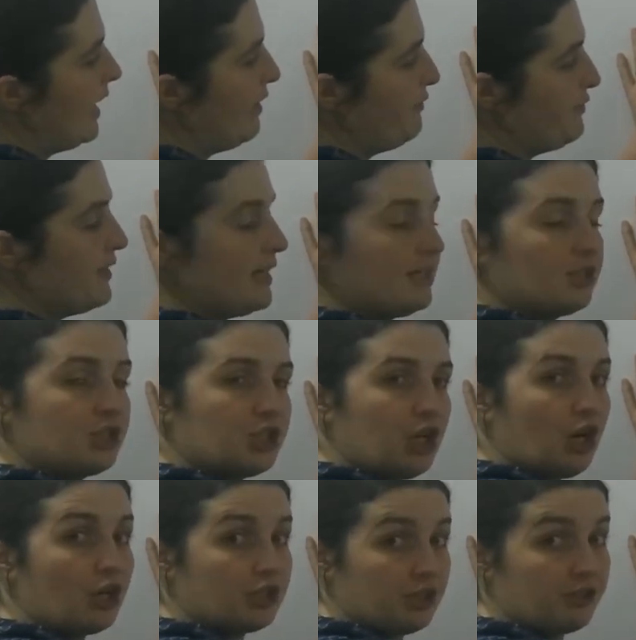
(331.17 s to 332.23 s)
If this
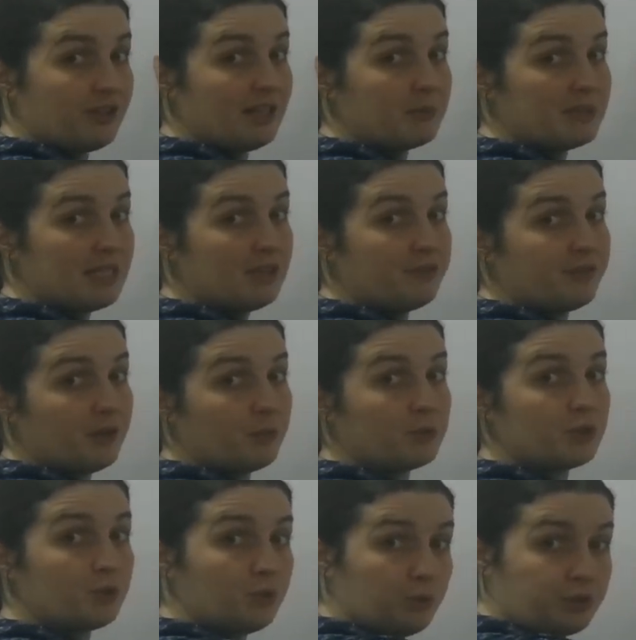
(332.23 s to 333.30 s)
charge, the thing that was in the field,
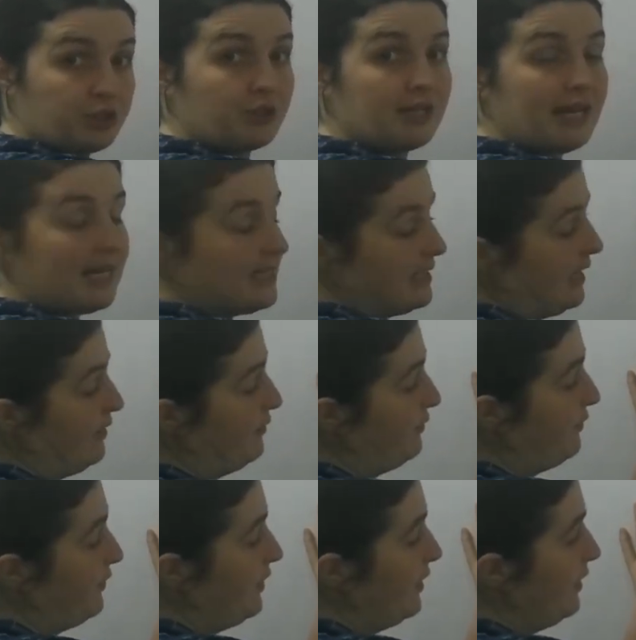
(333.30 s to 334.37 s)
was also negative,